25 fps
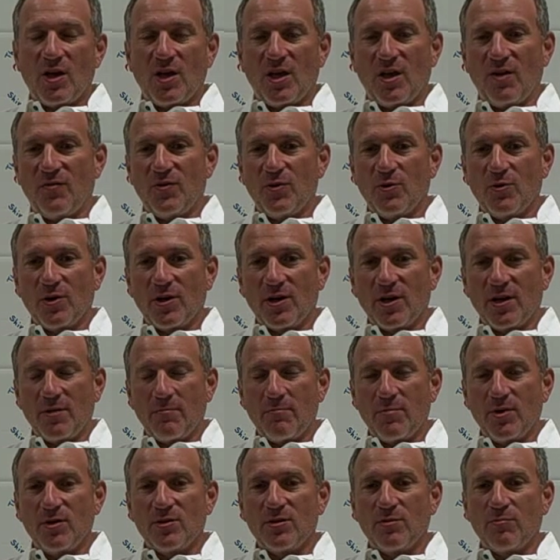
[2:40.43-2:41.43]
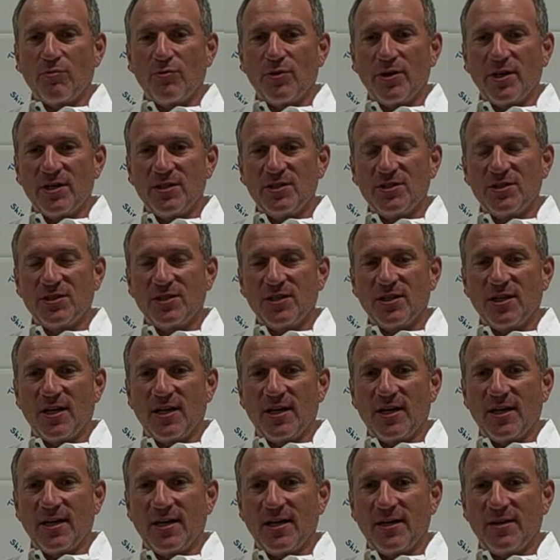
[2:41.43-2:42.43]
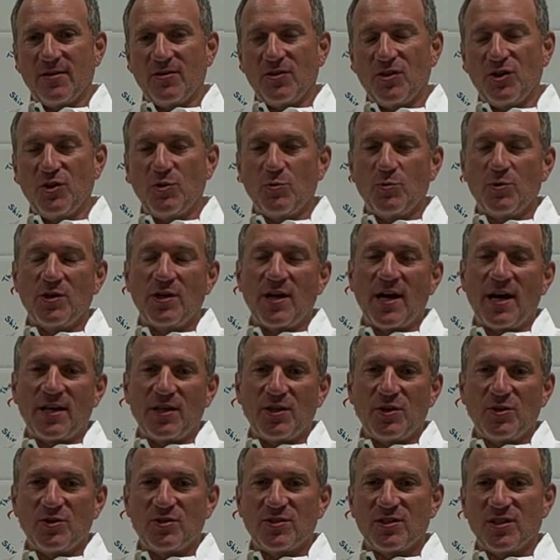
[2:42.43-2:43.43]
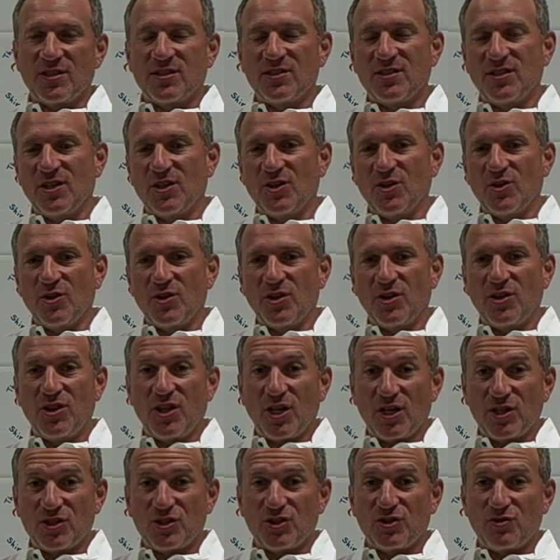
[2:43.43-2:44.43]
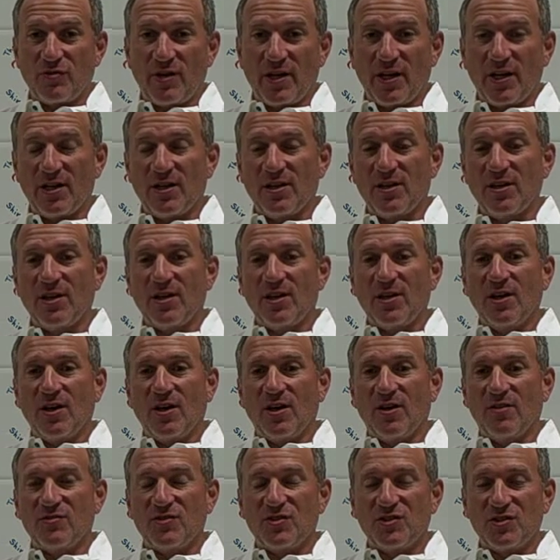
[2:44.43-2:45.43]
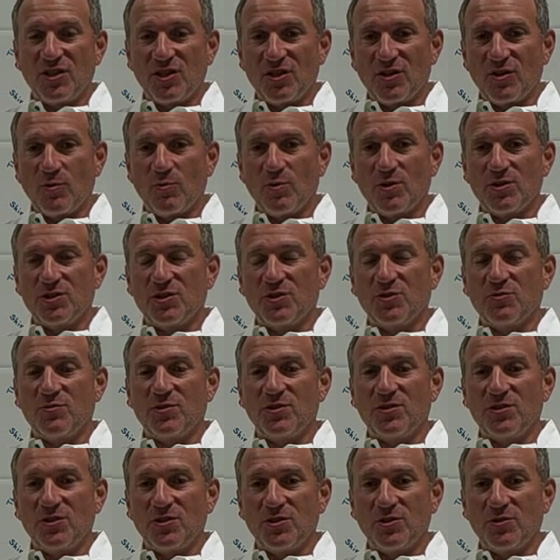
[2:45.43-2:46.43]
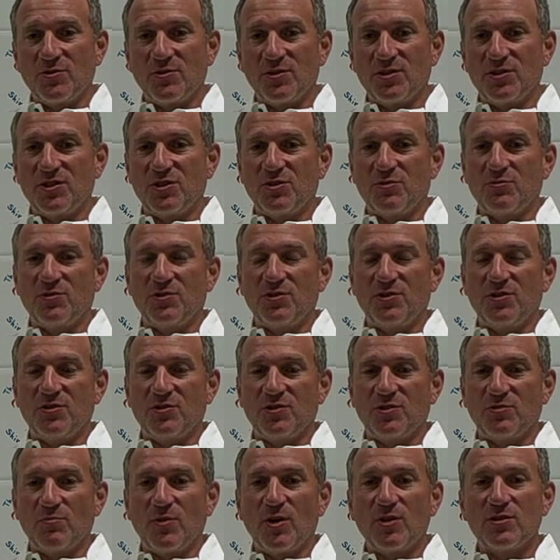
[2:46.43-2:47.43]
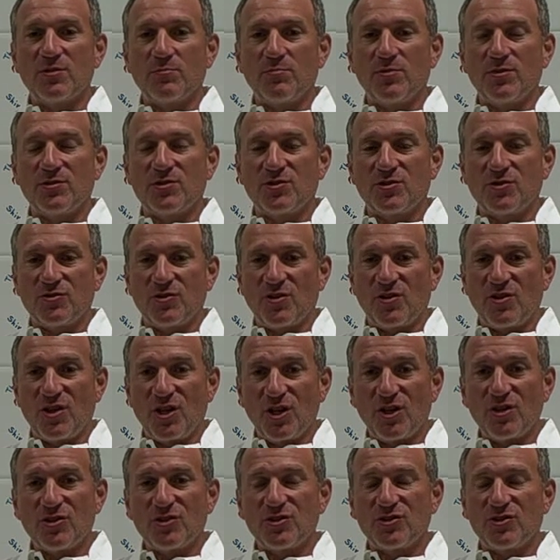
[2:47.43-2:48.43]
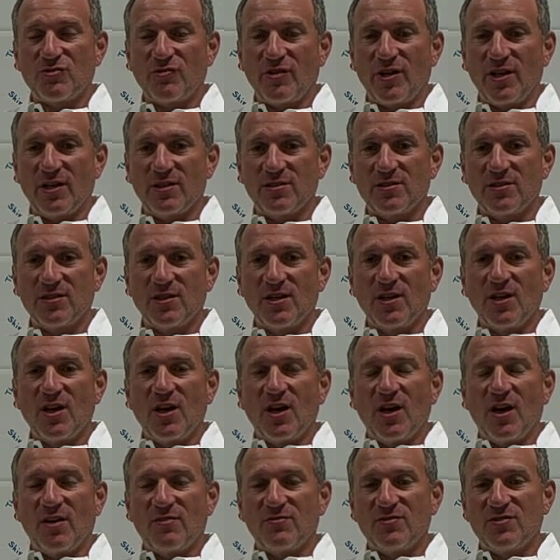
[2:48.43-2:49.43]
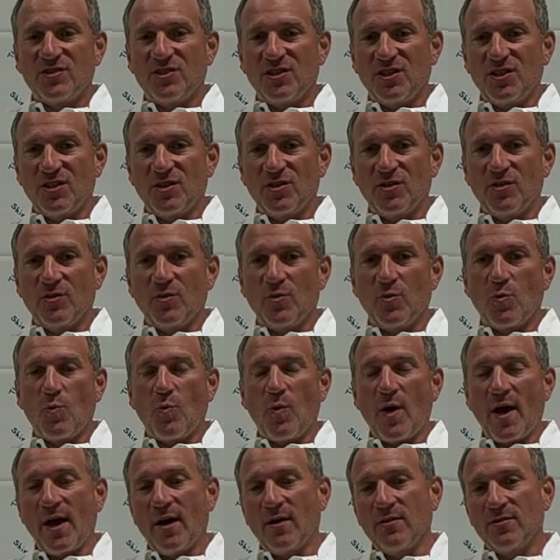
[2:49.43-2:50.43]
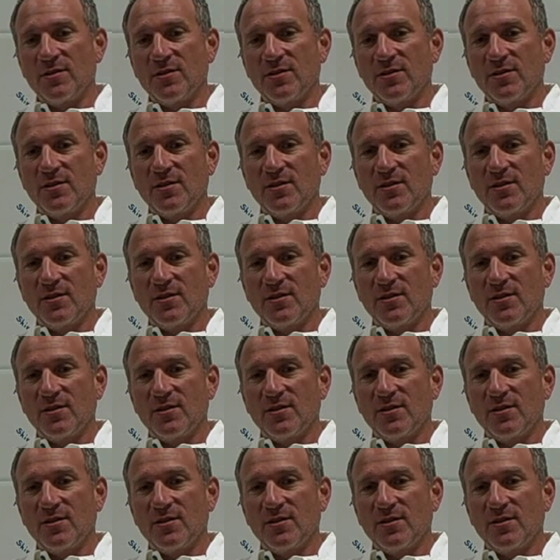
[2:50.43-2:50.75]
If you were going to build a bridge, you would not use a single thick strand of steel. What you would do is you would use multiple thinner strands of steel wound